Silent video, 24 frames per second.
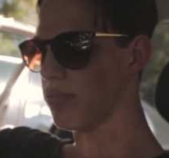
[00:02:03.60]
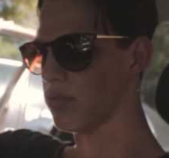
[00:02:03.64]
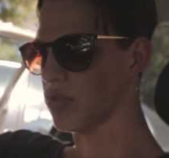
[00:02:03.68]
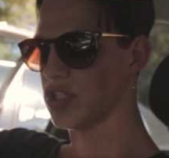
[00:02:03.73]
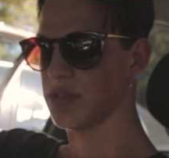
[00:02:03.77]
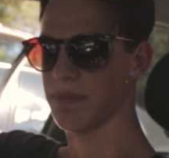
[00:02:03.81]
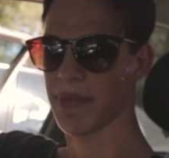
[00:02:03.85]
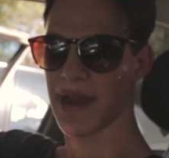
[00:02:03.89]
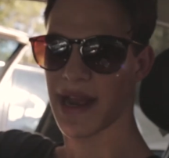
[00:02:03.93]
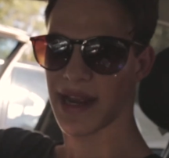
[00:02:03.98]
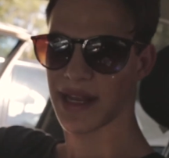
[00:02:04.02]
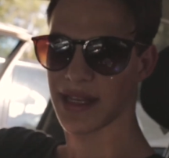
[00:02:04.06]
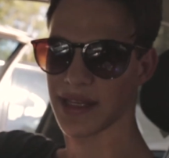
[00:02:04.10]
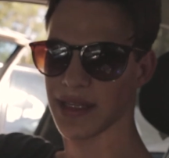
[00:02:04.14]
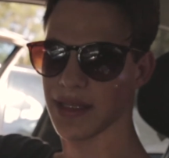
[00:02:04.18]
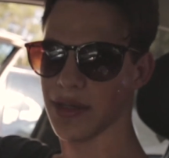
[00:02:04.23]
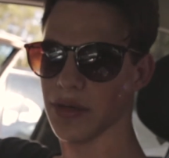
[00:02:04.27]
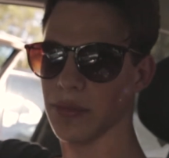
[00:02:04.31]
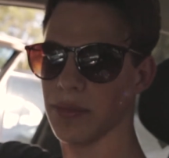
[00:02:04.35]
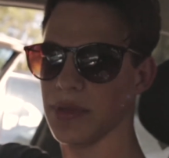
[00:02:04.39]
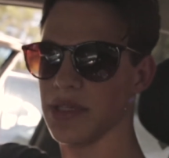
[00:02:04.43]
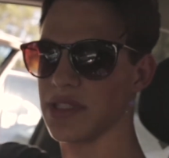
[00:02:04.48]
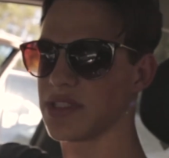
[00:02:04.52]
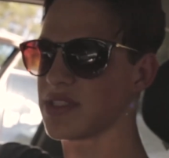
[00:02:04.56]
pushed back a
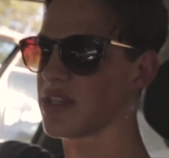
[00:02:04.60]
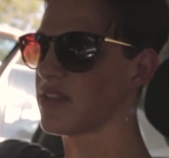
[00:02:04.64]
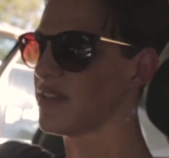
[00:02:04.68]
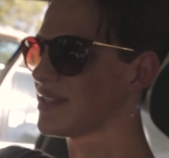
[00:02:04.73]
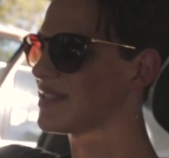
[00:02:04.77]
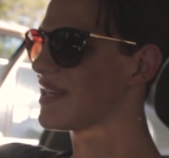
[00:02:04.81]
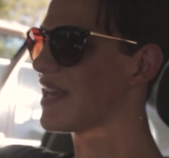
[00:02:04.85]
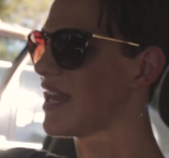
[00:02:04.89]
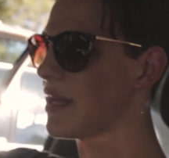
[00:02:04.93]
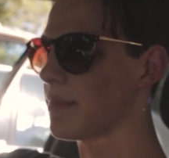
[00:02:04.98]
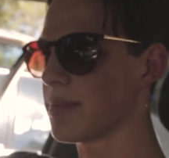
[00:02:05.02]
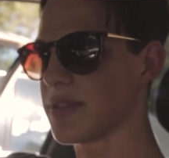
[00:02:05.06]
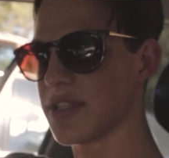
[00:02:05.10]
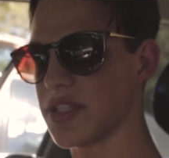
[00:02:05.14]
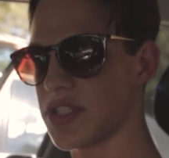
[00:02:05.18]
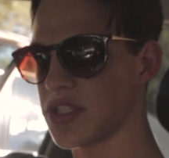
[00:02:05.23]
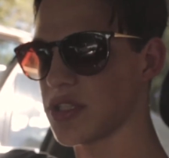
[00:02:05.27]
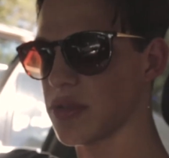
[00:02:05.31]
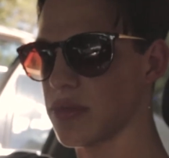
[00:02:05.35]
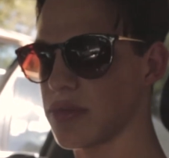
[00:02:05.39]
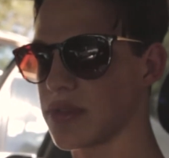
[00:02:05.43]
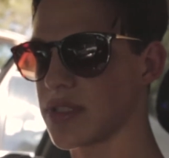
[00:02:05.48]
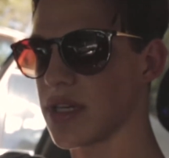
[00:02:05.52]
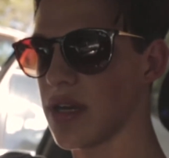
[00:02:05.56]
little bit, so there's heaps of
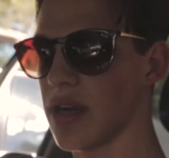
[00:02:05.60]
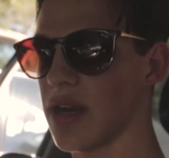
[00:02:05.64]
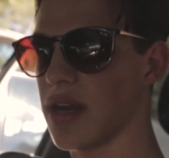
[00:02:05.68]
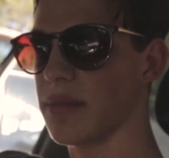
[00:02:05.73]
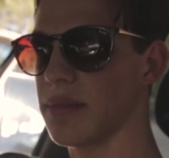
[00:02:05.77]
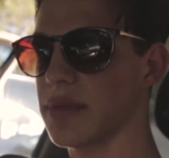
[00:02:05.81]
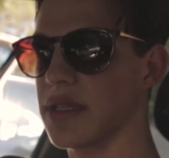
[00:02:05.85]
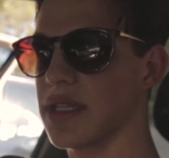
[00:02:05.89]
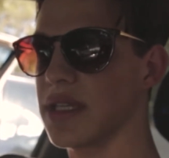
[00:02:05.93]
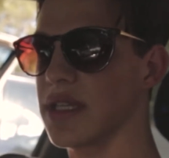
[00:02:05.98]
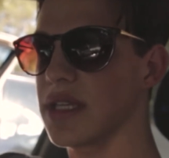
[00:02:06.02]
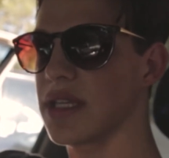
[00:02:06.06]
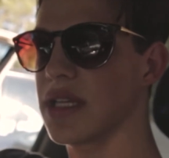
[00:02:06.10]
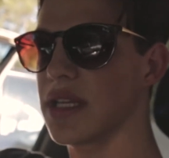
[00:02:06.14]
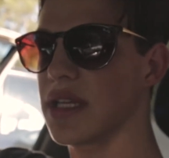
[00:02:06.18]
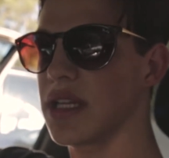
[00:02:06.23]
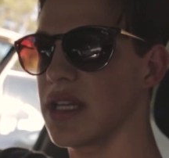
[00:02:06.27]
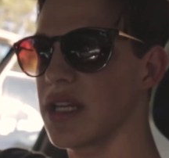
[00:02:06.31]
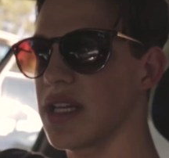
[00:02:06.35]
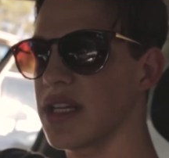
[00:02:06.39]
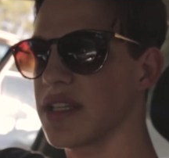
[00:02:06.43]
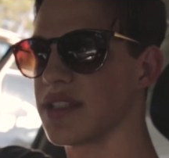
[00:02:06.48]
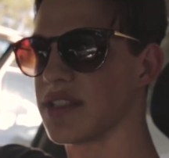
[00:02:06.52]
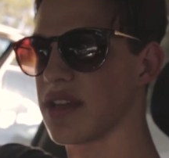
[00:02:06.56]
chill time.
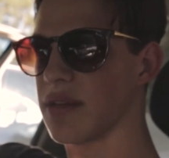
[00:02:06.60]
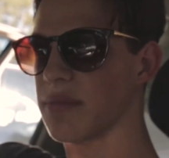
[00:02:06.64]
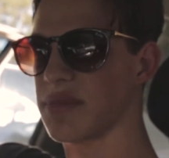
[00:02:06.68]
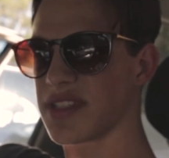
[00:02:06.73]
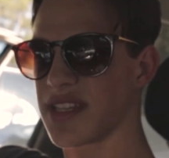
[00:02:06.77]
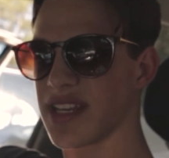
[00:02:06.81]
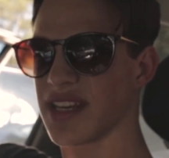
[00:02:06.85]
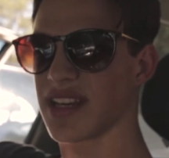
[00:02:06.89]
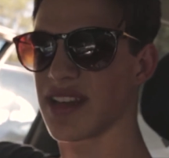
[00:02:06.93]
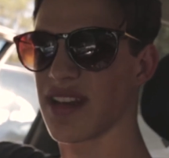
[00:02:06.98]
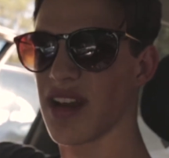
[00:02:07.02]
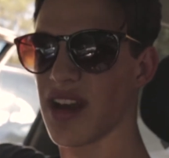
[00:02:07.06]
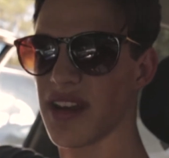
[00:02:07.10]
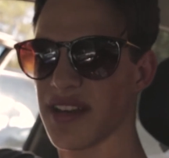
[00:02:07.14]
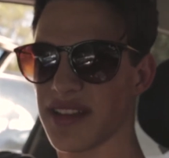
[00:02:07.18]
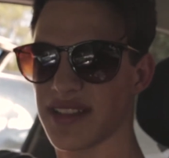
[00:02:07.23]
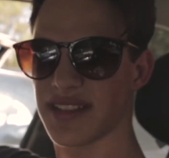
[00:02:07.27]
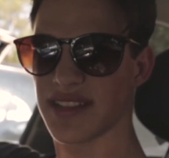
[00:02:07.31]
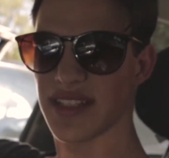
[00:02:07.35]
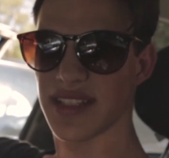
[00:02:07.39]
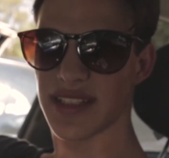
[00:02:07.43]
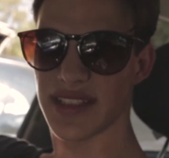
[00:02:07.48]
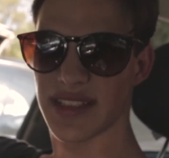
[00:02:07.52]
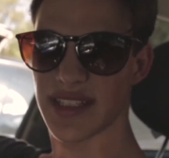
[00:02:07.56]
So I'm just gonna kind of
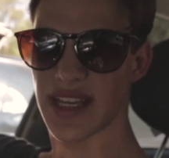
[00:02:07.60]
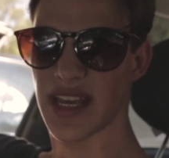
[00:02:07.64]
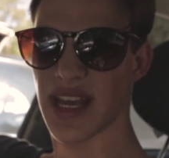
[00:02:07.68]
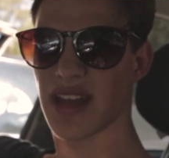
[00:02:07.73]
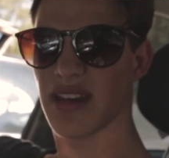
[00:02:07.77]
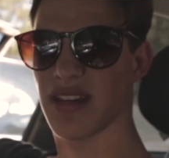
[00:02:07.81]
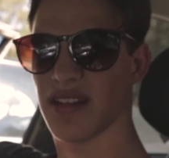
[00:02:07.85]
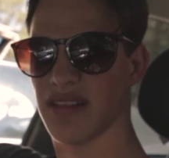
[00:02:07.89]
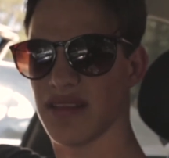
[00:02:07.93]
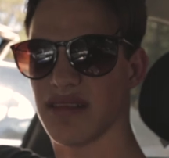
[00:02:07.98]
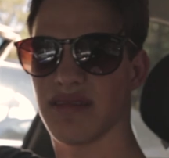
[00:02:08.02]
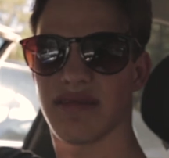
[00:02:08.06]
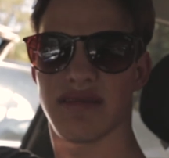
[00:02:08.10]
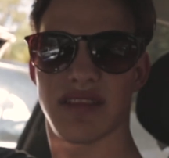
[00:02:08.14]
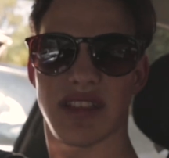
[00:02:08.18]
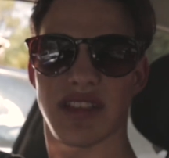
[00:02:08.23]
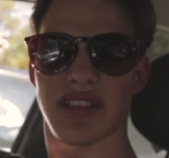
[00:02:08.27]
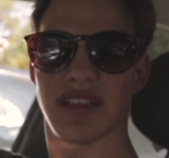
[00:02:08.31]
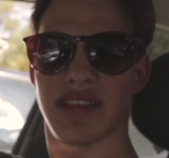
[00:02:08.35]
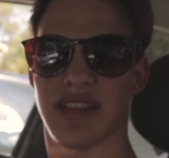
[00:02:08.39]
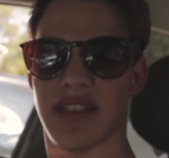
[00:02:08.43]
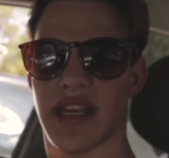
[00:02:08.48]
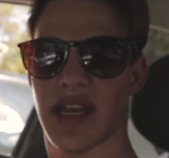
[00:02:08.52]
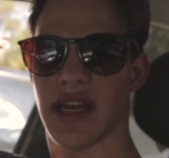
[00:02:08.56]
sit down and
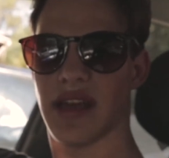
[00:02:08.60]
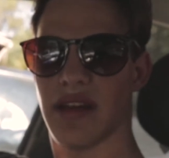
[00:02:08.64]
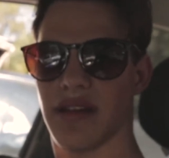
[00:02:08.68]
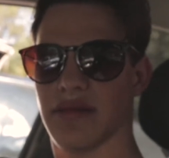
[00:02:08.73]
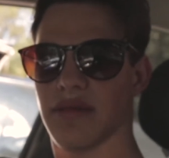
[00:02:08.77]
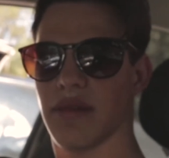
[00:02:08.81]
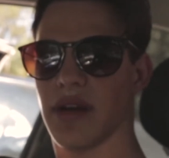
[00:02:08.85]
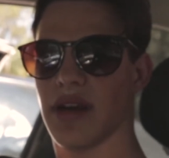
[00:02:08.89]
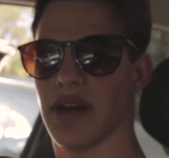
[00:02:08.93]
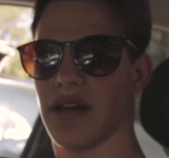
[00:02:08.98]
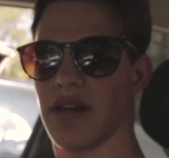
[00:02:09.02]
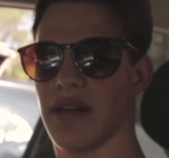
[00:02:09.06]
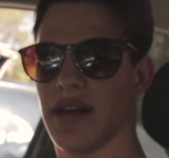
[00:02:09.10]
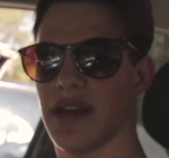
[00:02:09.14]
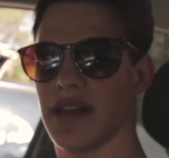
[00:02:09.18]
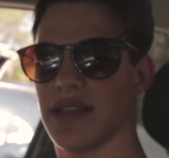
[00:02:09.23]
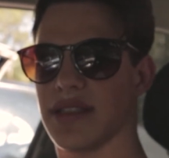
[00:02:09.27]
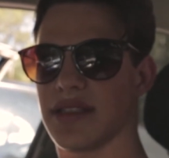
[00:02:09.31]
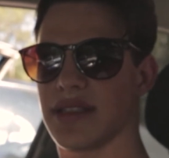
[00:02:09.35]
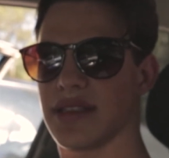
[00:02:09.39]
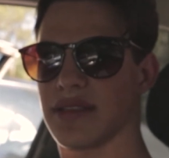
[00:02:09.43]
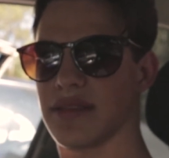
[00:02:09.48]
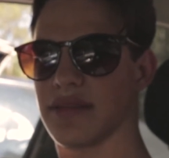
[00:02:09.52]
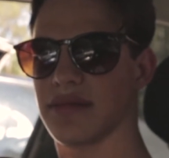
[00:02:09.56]
just, yeah, wait
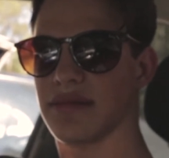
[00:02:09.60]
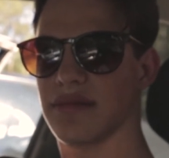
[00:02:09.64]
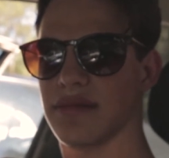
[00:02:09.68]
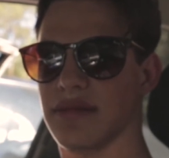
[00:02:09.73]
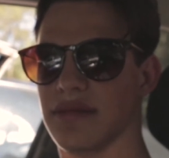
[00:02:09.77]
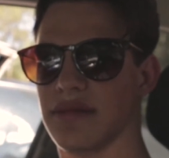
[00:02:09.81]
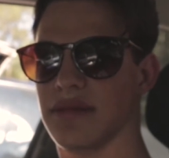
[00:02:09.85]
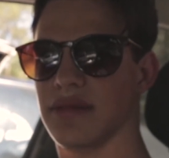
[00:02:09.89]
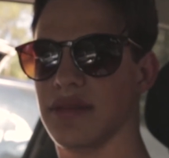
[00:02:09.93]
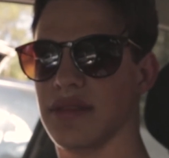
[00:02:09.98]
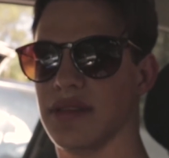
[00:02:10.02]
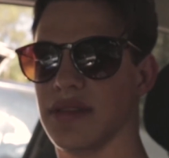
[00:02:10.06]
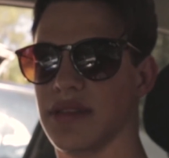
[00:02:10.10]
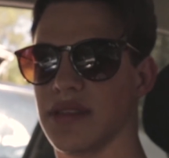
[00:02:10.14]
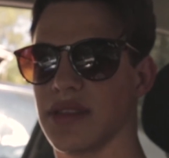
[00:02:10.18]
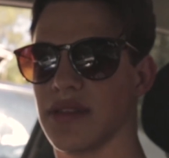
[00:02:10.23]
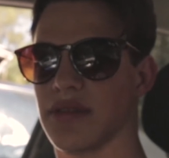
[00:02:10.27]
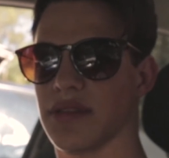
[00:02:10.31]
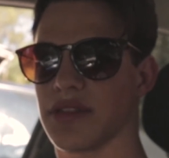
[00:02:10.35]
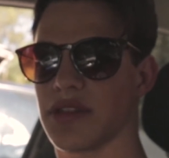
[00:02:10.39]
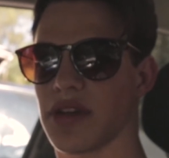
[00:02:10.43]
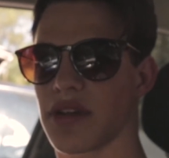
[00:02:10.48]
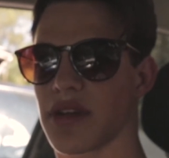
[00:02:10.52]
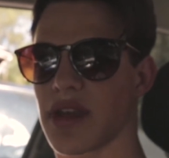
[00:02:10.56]
around till
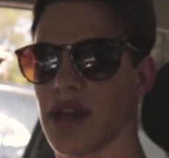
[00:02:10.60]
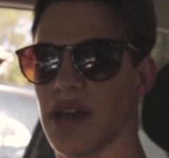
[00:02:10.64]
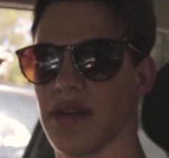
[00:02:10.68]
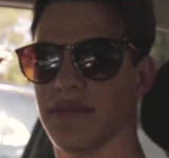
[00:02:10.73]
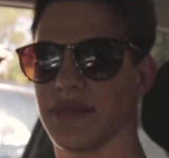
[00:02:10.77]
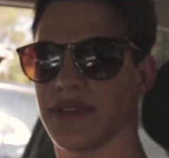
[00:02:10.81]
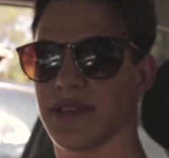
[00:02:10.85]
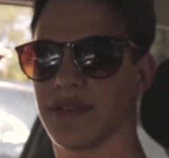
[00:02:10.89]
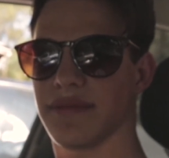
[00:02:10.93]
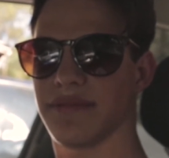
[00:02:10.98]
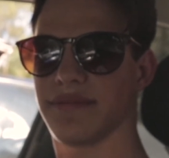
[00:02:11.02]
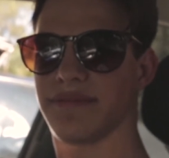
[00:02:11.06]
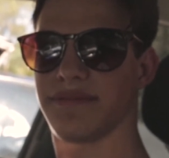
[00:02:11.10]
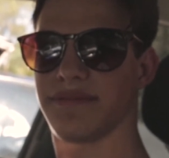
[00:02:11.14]
the shot comes.